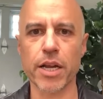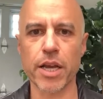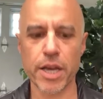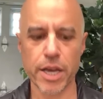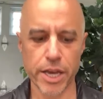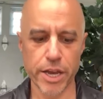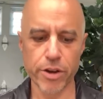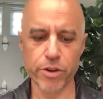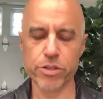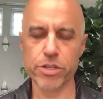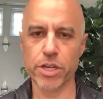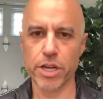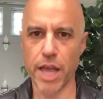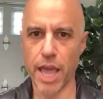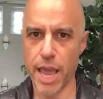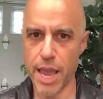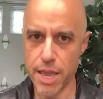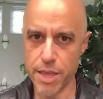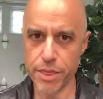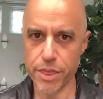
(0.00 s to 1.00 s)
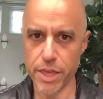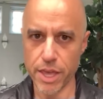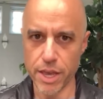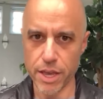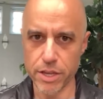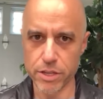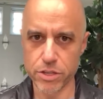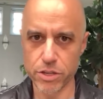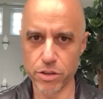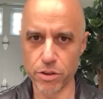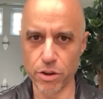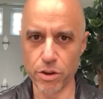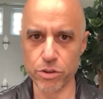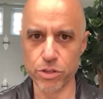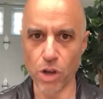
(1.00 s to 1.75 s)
here's an atheist who goes